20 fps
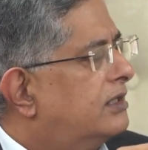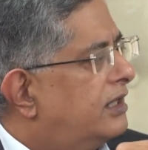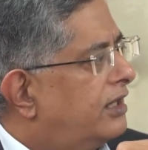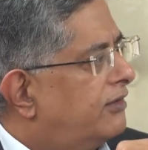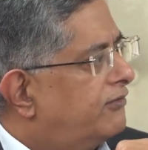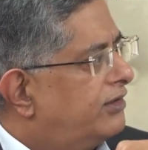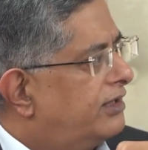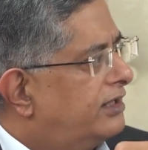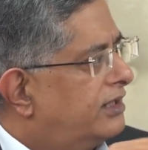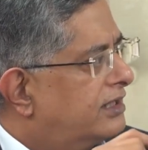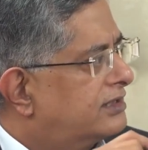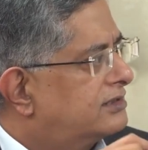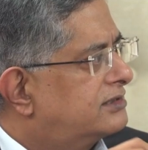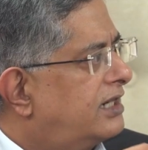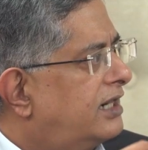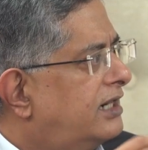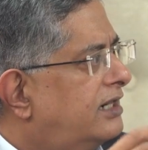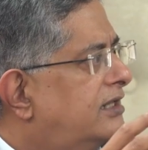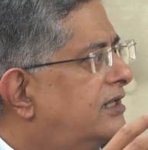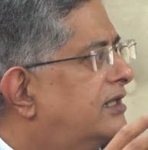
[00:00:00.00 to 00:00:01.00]
If he does
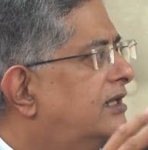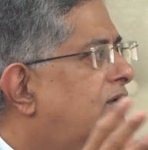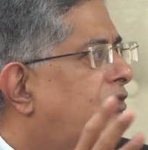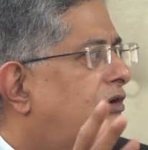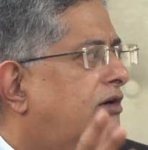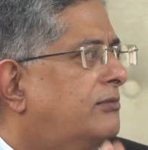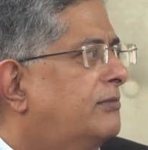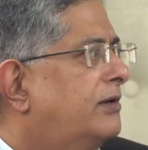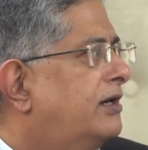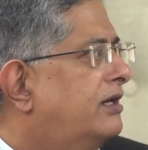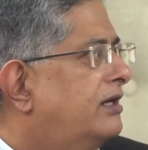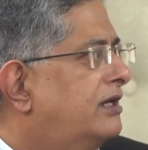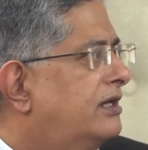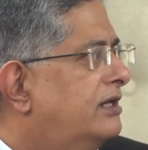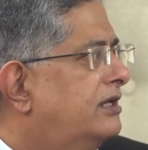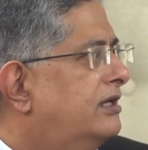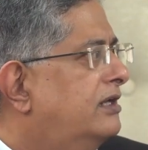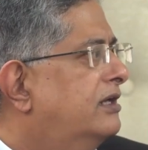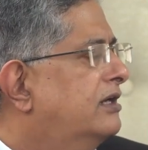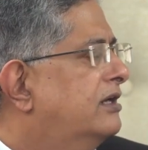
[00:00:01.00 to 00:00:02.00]
that, then
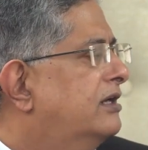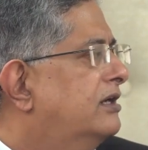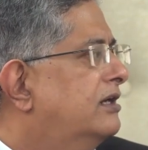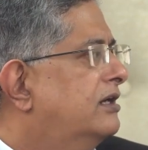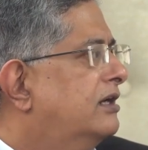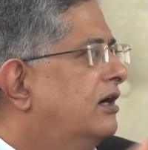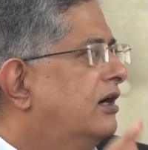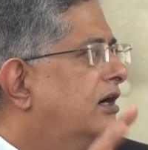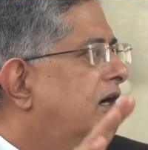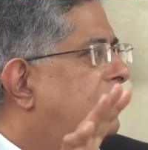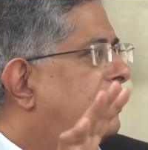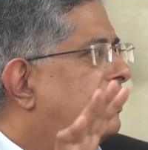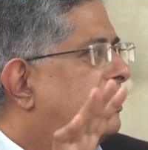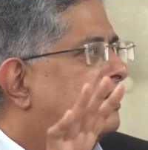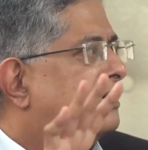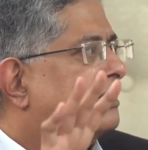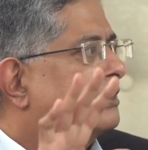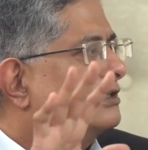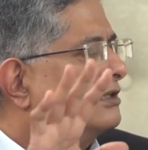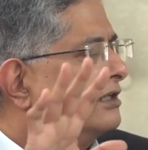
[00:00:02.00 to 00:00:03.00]
automatically
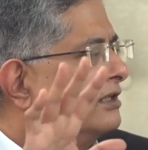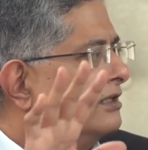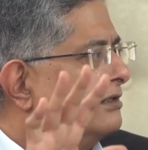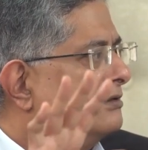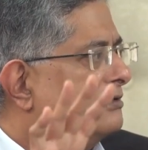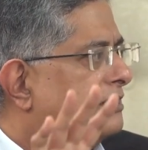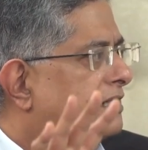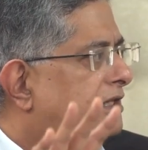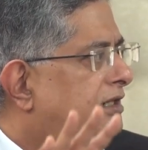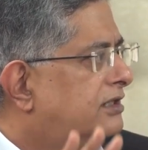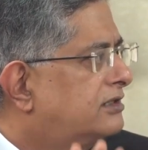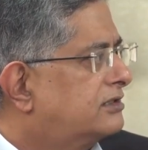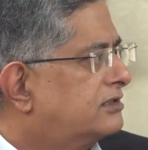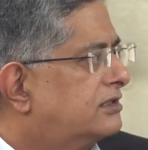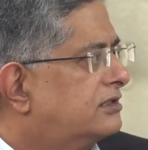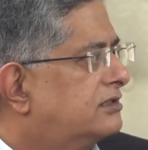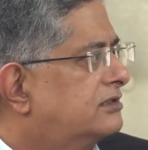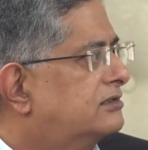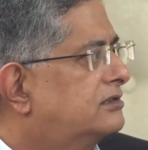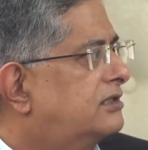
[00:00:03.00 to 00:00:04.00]
the
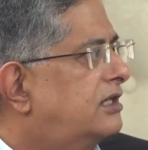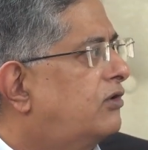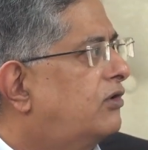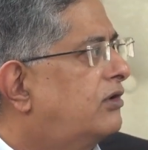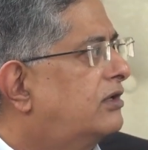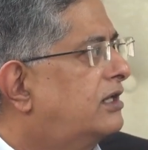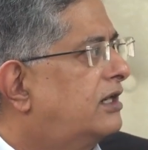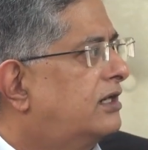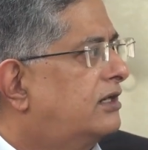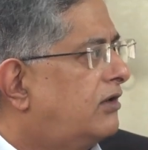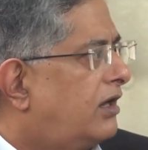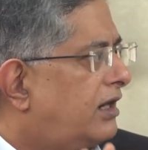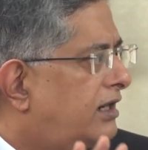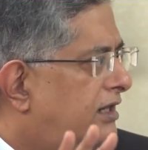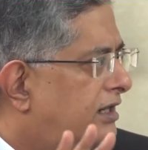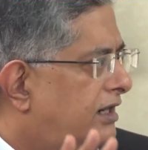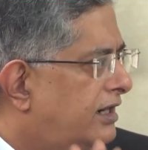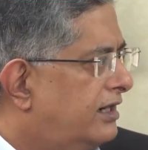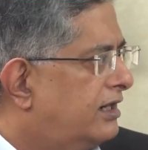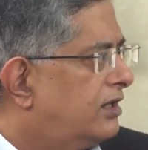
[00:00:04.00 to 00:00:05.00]
deductions and all that are
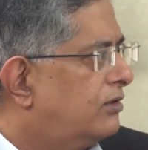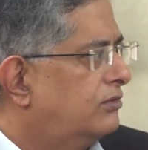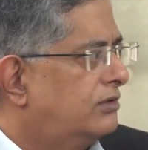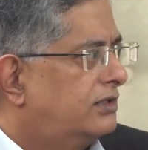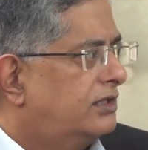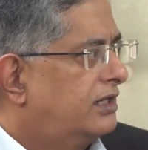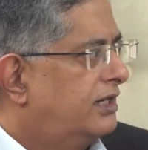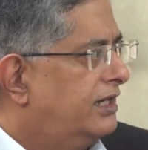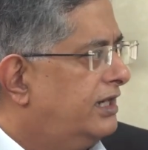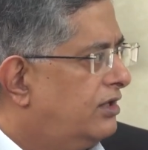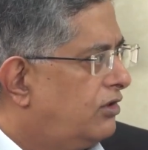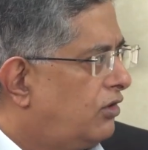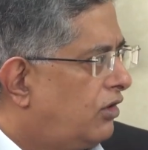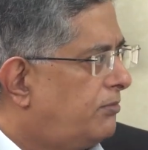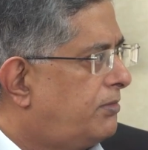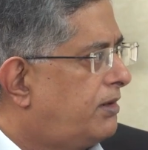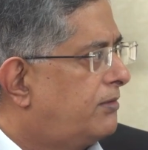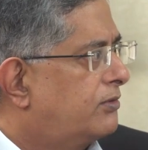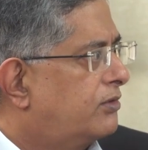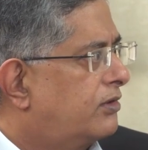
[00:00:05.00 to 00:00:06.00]
grayed out, he will not
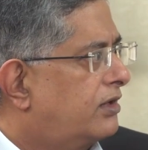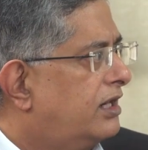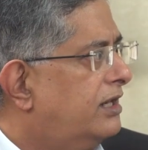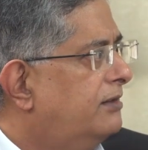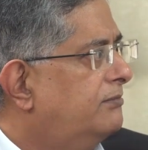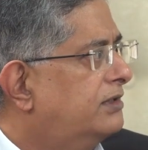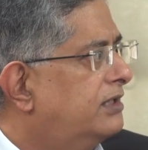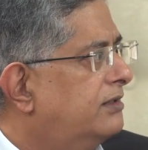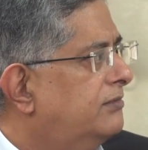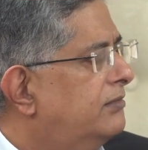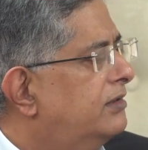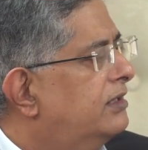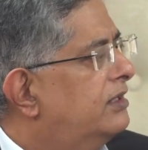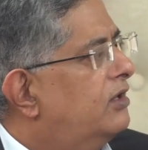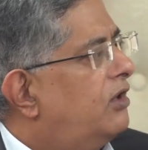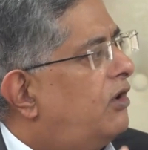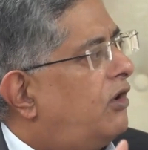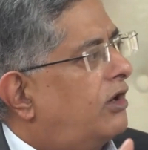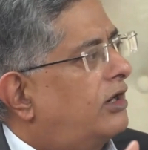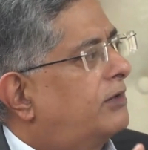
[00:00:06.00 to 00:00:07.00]
be able to claim them.
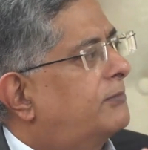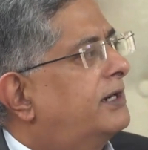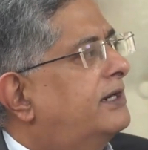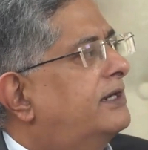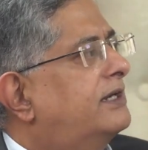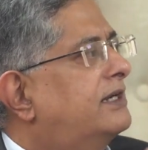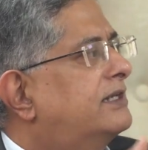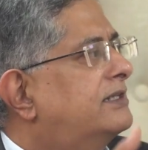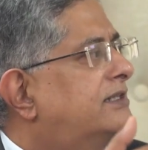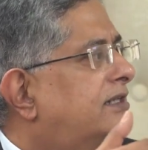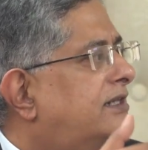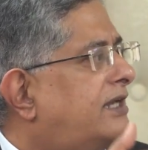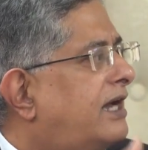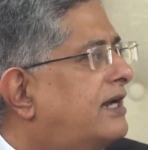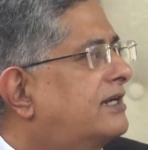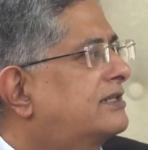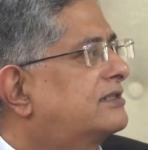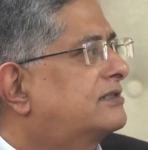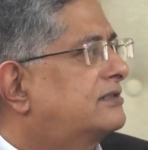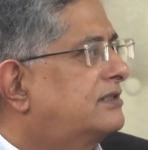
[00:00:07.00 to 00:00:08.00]
Automatically the
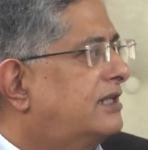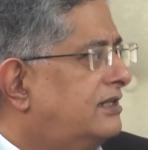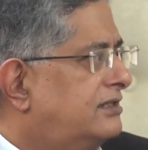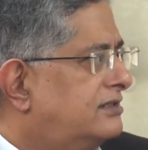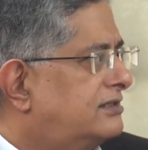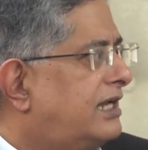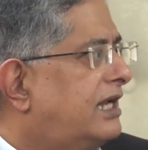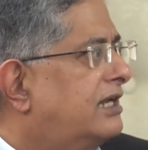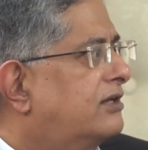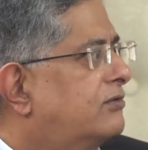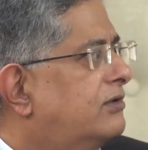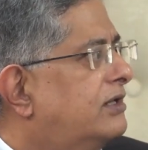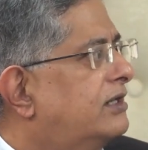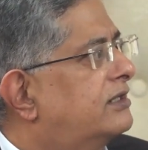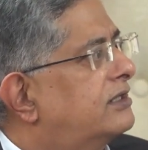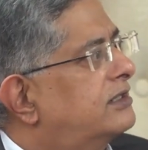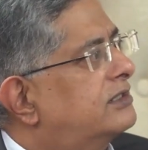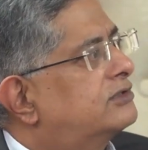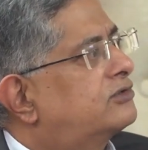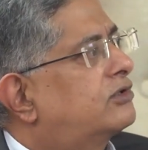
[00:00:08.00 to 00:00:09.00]
tax that is
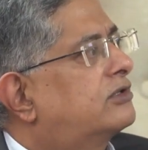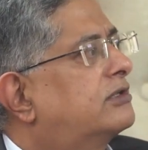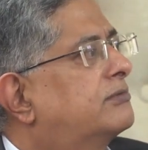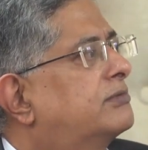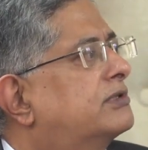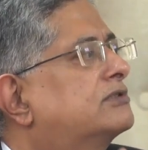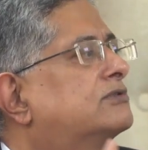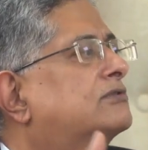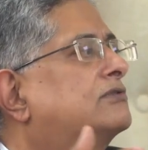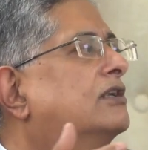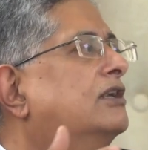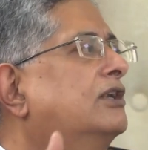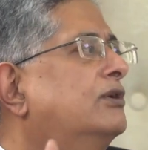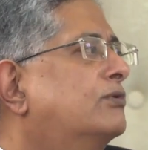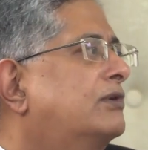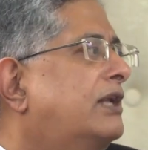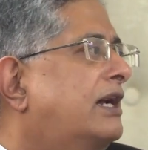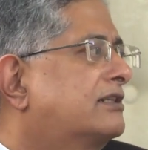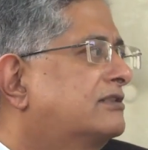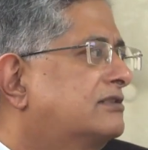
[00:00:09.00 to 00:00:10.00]
calculated is on the basis of the
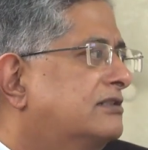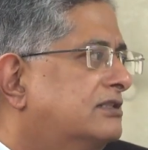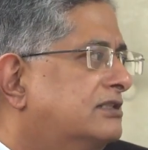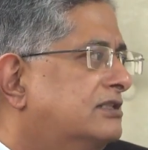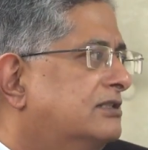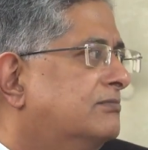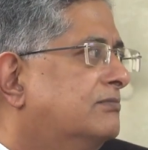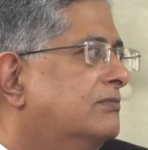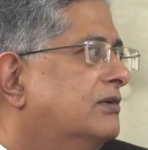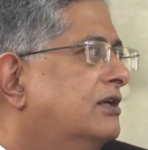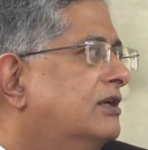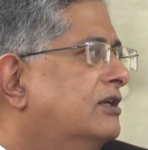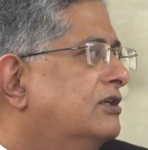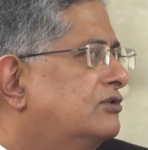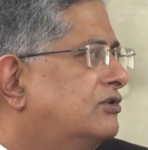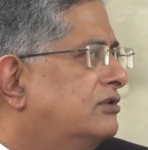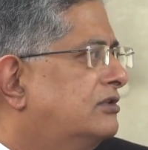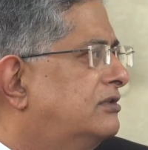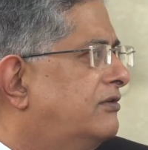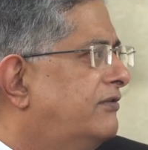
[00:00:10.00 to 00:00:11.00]
new tax regime.
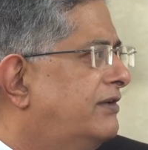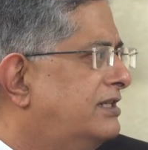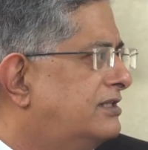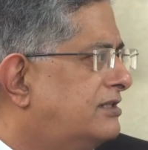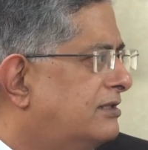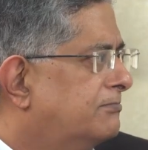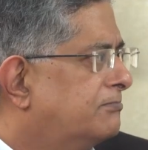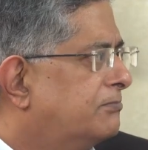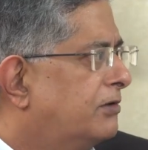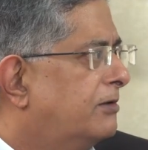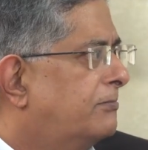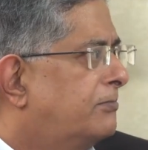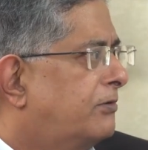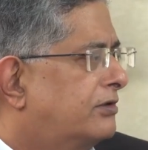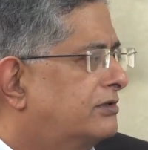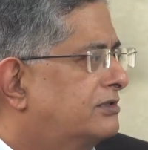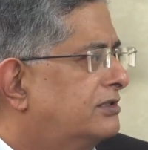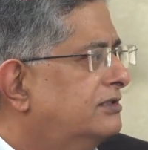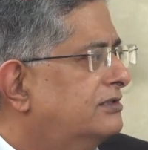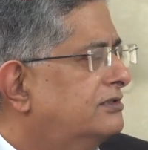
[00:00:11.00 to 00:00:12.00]
So this is a very simple
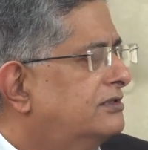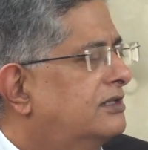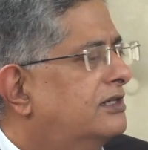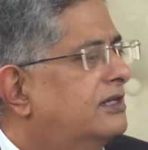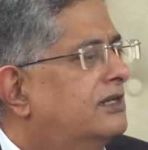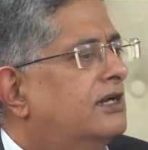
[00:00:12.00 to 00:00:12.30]
process.